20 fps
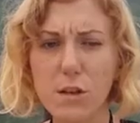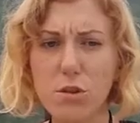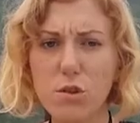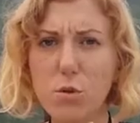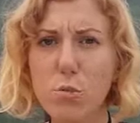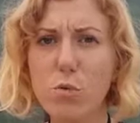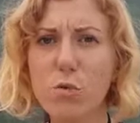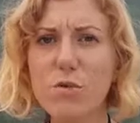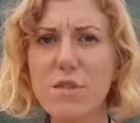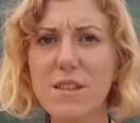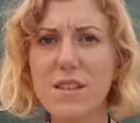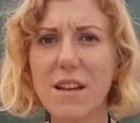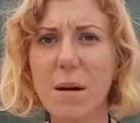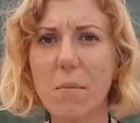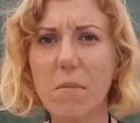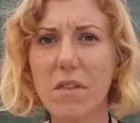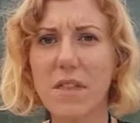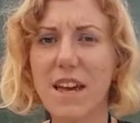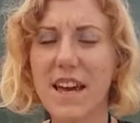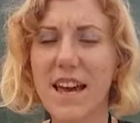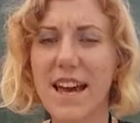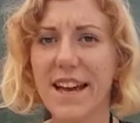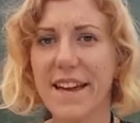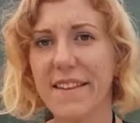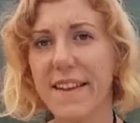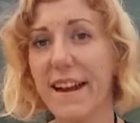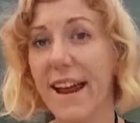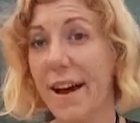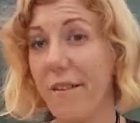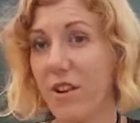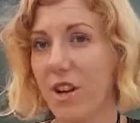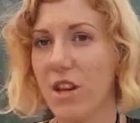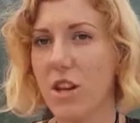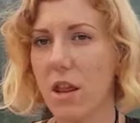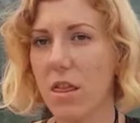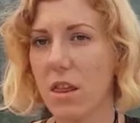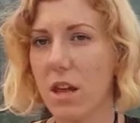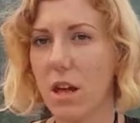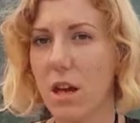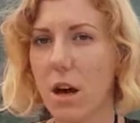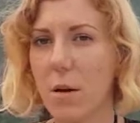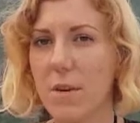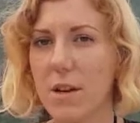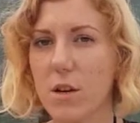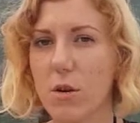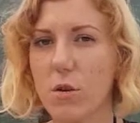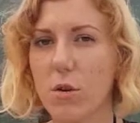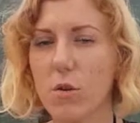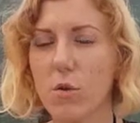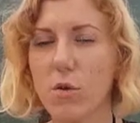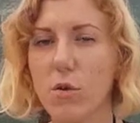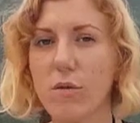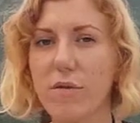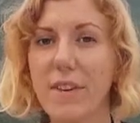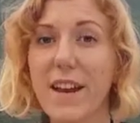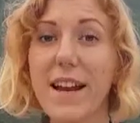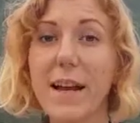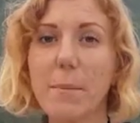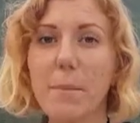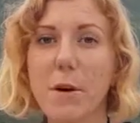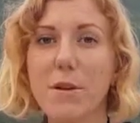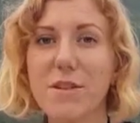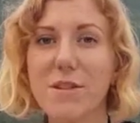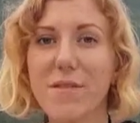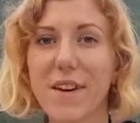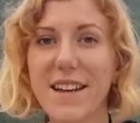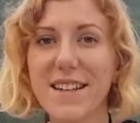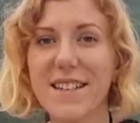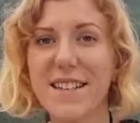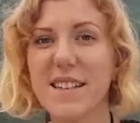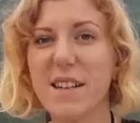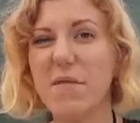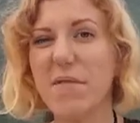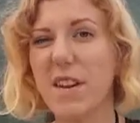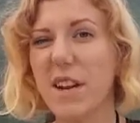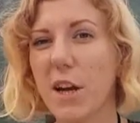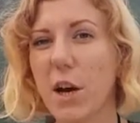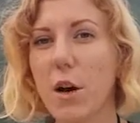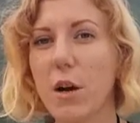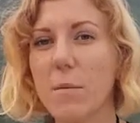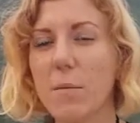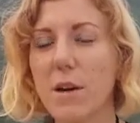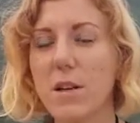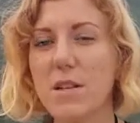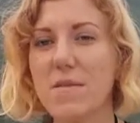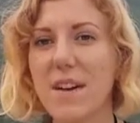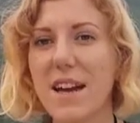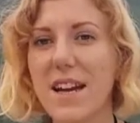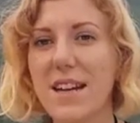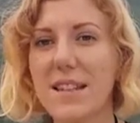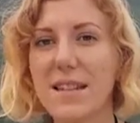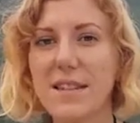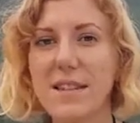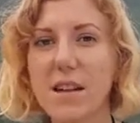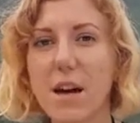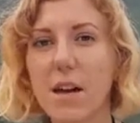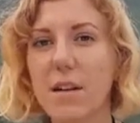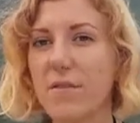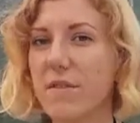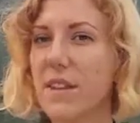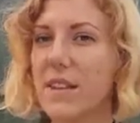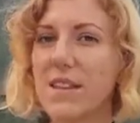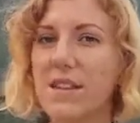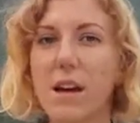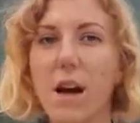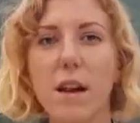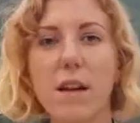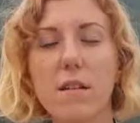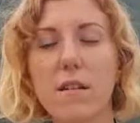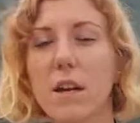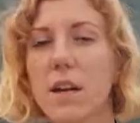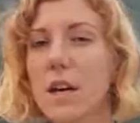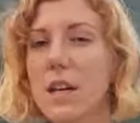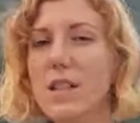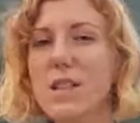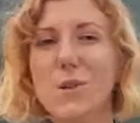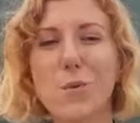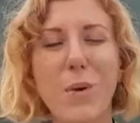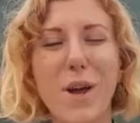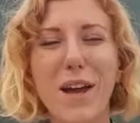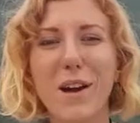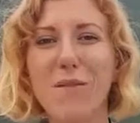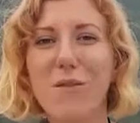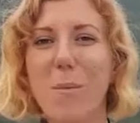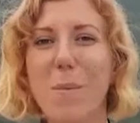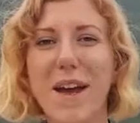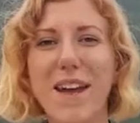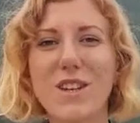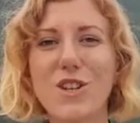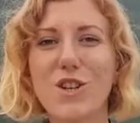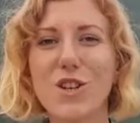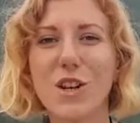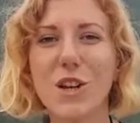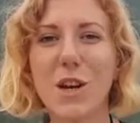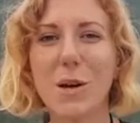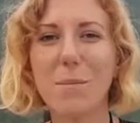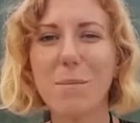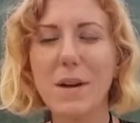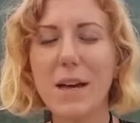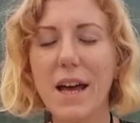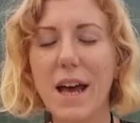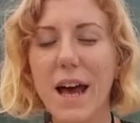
towards something and then having nothing going on, or feeling motivated then feeling unmotivated, and it's kind of this kind of swing of a pendulum,